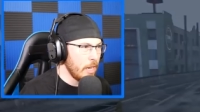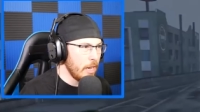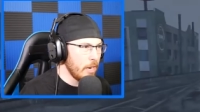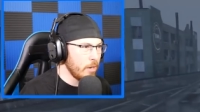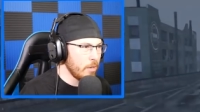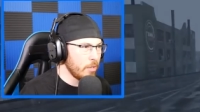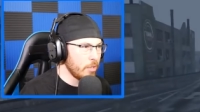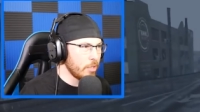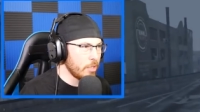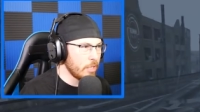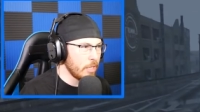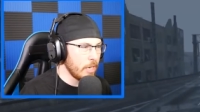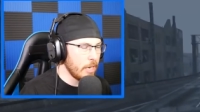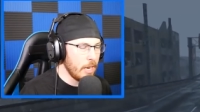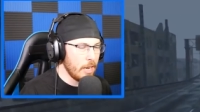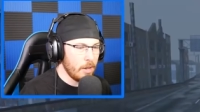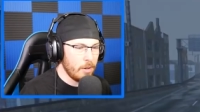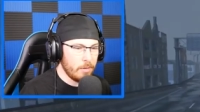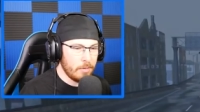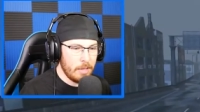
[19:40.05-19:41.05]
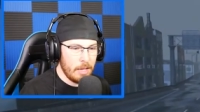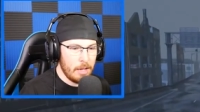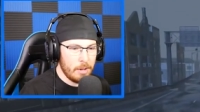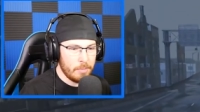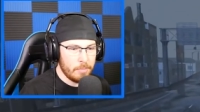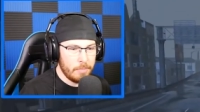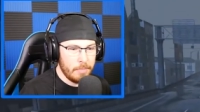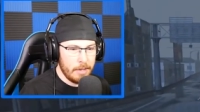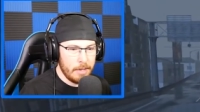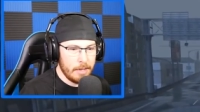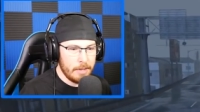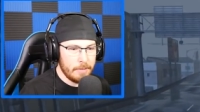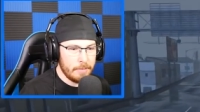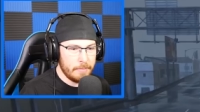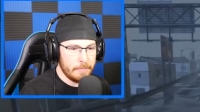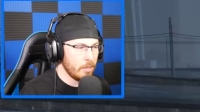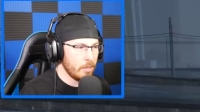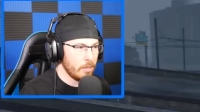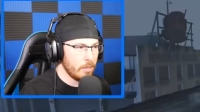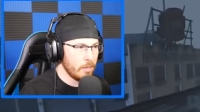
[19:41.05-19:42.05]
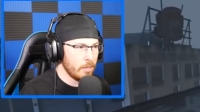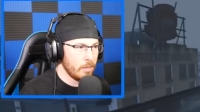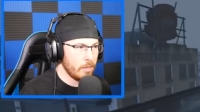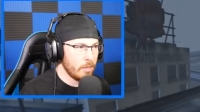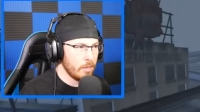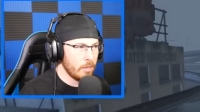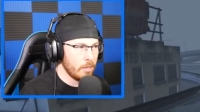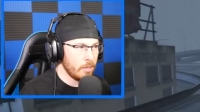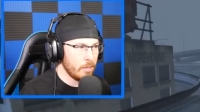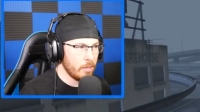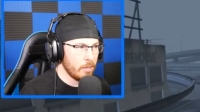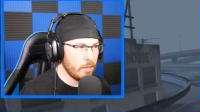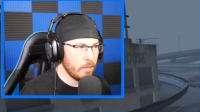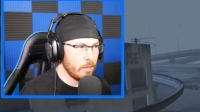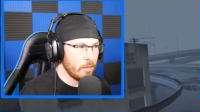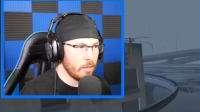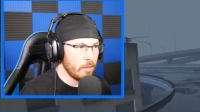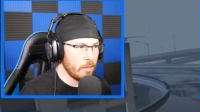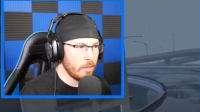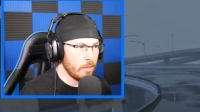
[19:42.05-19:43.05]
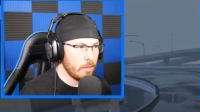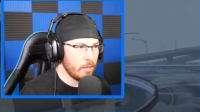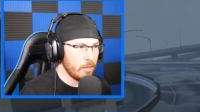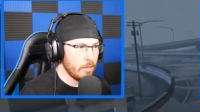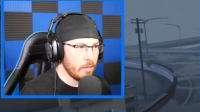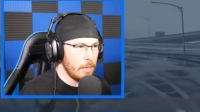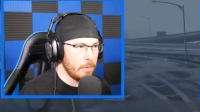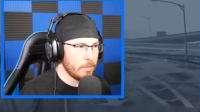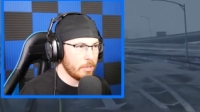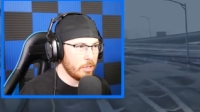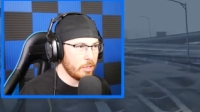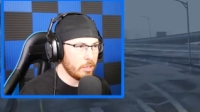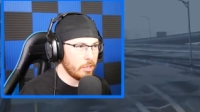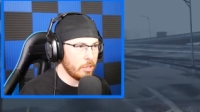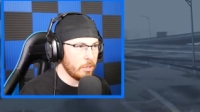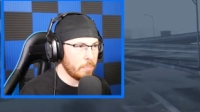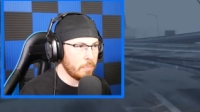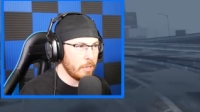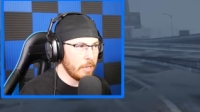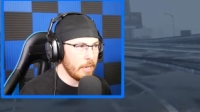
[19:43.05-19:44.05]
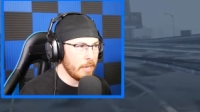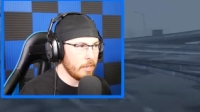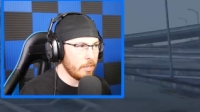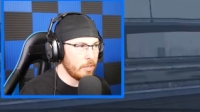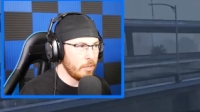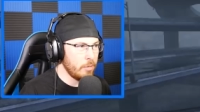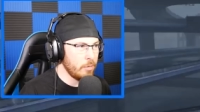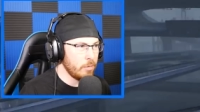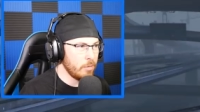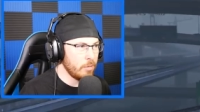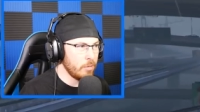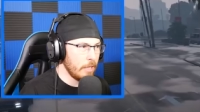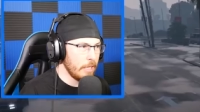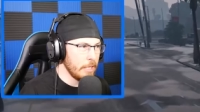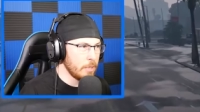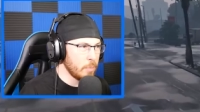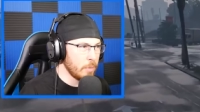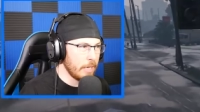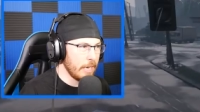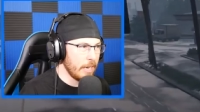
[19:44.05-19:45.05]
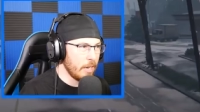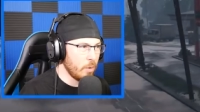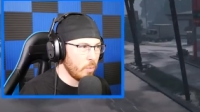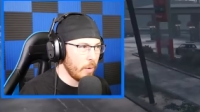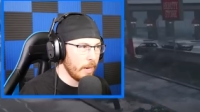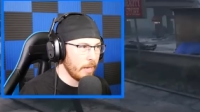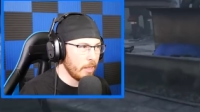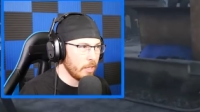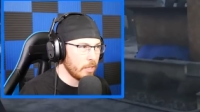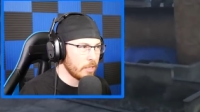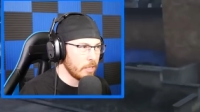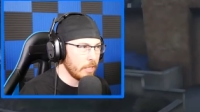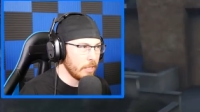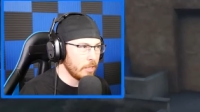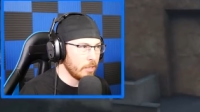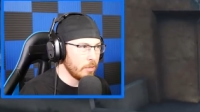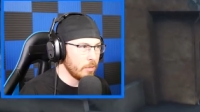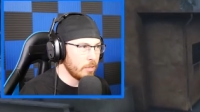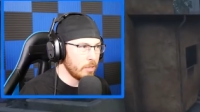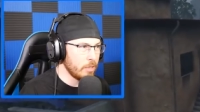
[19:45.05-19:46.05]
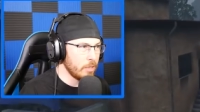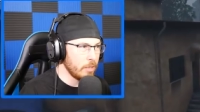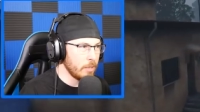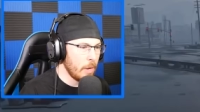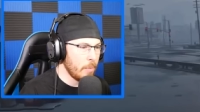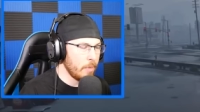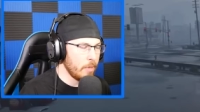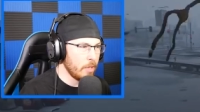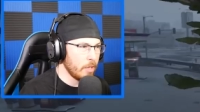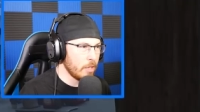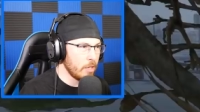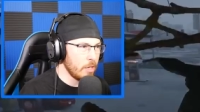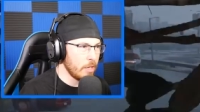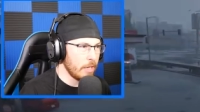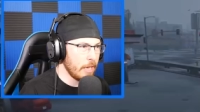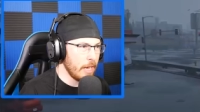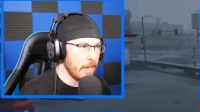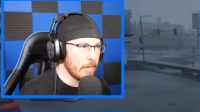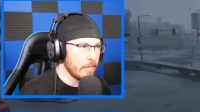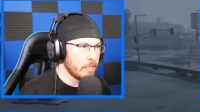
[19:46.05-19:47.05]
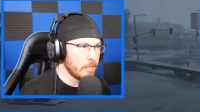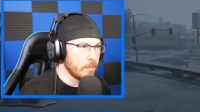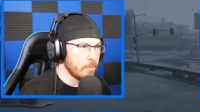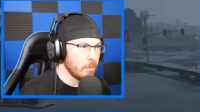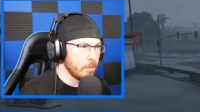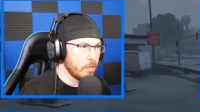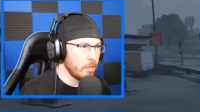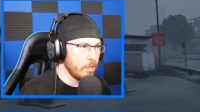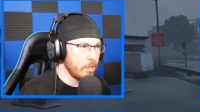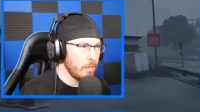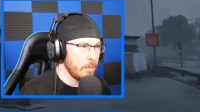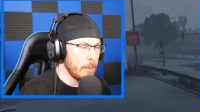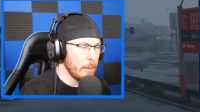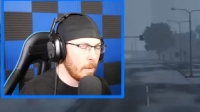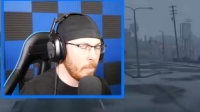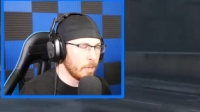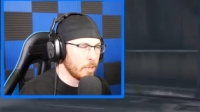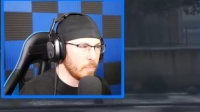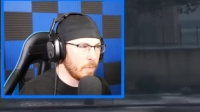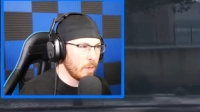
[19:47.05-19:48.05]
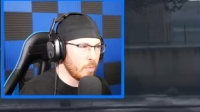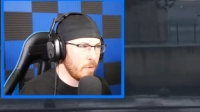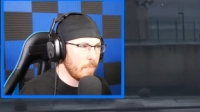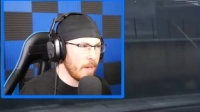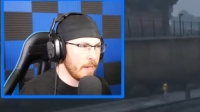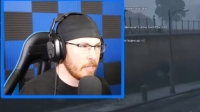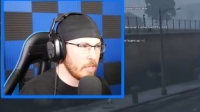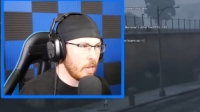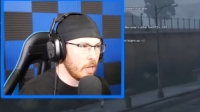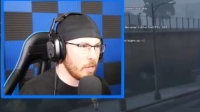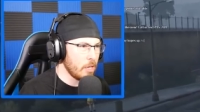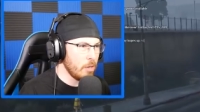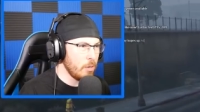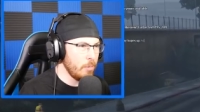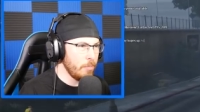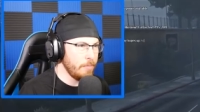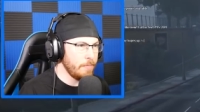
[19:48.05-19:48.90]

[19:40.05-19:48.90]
I don't understand how. Oh, man. It's all our plans, man. I don't know. That was such a good plan, too. At least we're getting away, it looks like, dudes. How we looking on the gas? We're good? How much money we make, Taco?